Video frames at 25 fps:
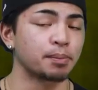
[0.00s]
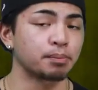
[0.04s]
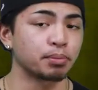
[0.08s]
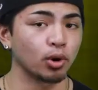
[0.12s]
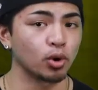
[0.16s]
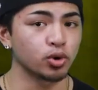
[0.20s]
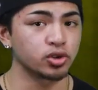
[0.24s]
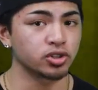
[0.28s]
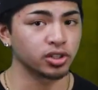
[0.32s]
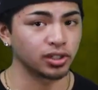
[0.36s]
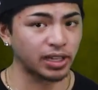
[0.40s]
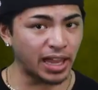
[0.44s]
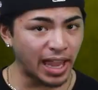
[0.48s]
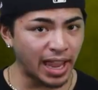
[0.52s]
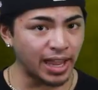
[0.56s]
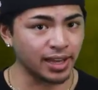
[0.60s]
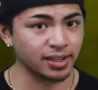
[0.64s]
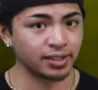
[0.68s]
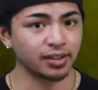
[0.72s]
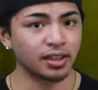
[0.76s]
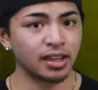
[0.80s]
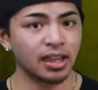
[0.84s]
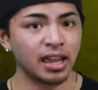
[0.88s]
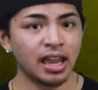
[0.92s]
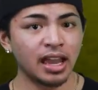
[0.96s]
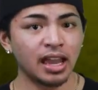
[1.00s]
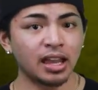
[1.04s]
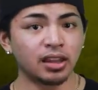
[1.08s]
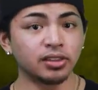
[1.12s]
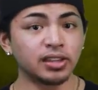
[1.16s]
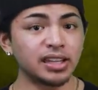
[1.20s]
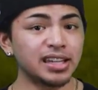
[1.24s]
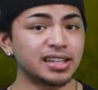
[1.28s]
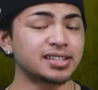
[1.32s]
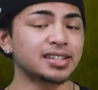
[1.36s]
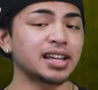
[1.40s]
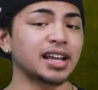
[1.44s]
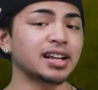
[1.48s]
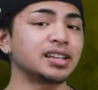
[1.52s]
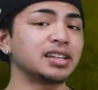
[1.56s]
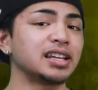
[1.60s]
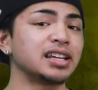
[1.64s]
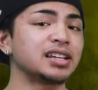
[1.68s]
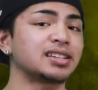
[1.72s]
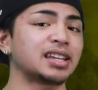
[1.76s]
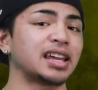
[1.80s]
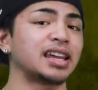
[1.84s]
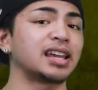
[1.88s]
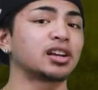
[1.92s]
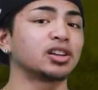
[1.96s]
they approached land. These
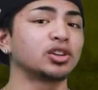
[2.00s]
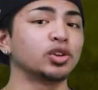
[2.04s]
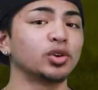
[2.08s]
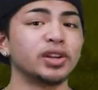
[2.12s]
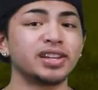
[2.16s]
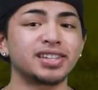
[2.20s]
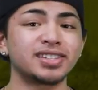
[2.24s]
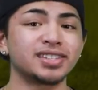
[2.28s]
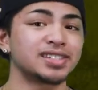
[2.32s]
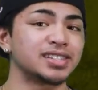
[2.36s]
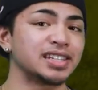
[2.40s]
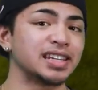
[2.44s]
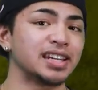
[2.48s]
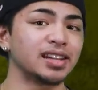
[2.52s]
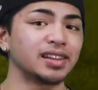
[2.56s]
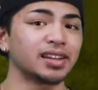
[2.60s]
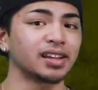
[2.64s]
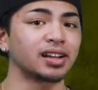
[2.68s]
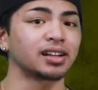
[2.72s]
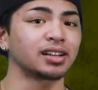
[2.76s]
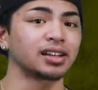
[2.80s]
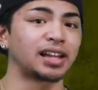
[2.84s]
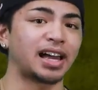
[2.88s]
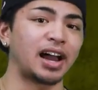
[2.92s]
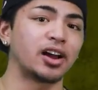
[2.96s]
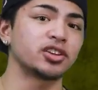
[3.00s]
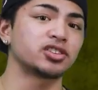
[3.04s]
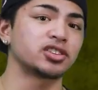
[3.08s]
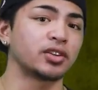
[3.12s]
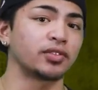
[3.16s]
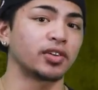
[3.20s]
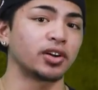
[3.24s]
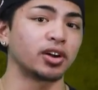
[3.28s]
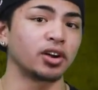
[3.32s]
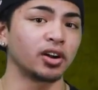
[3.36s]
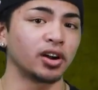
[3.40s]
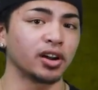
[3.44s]
techniques included seeding the clouds of a